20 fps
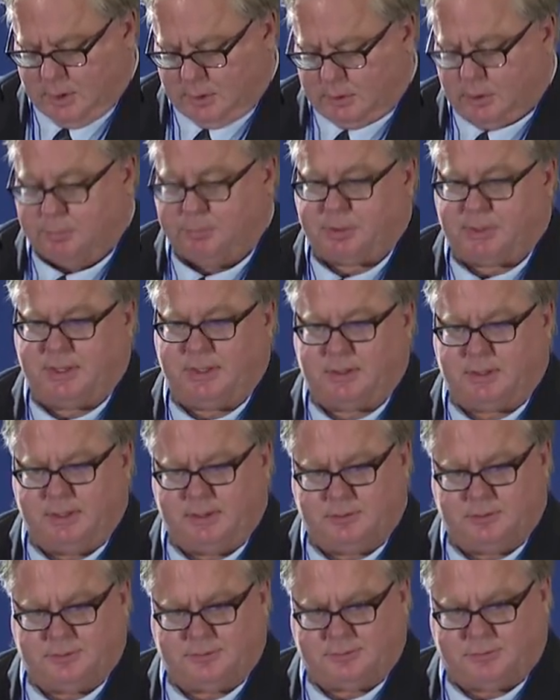completely
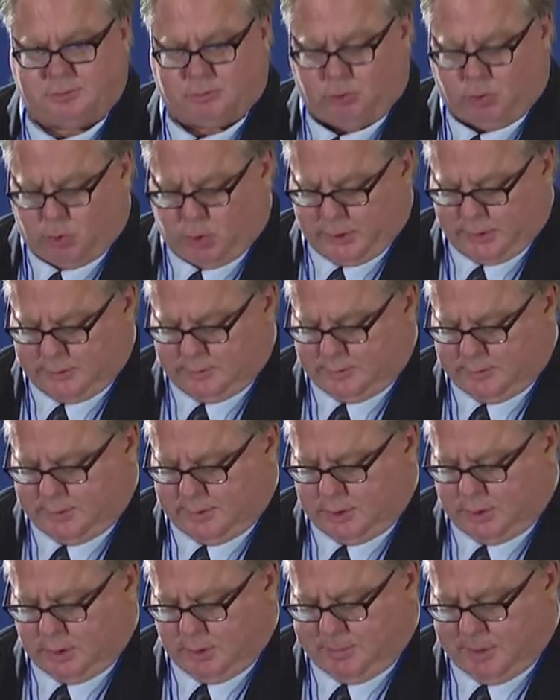destroyed
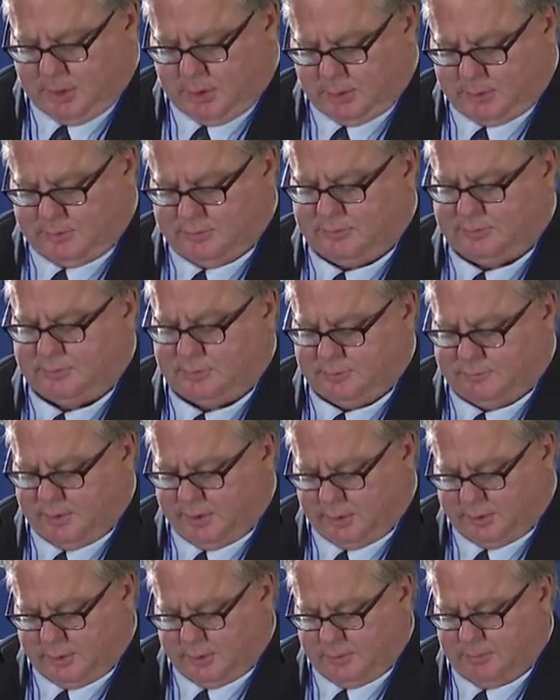the American
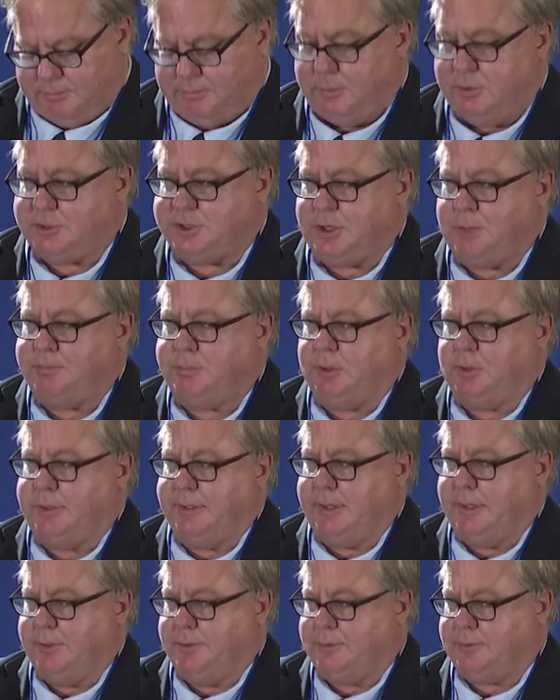civilian
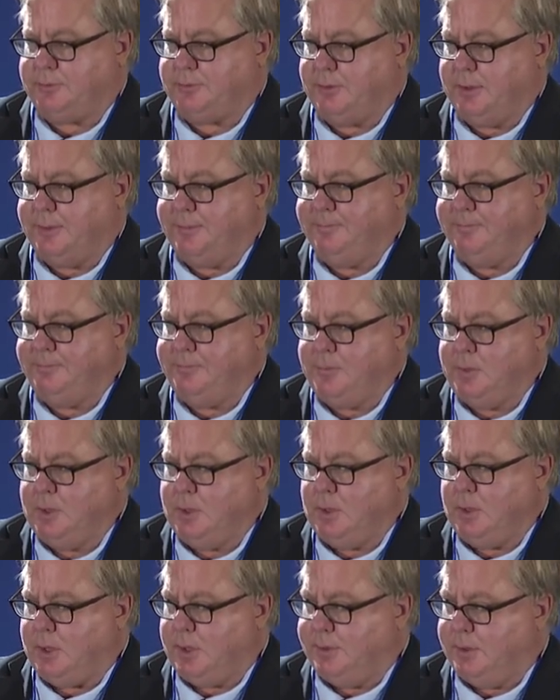shipbuilding industry
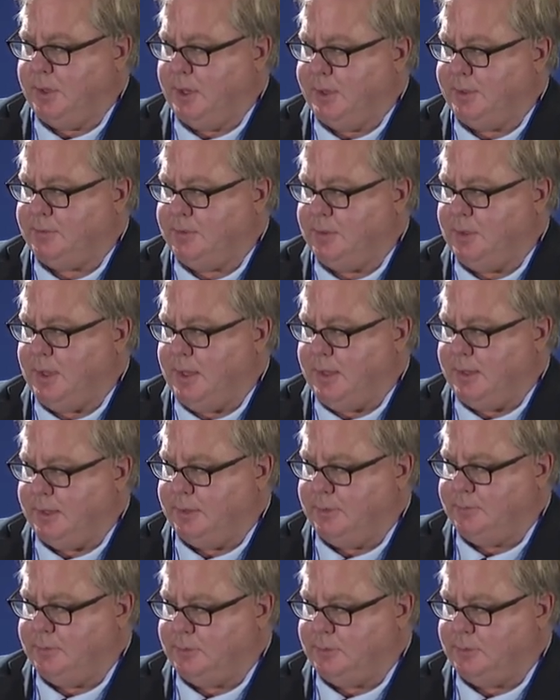in the 1980s.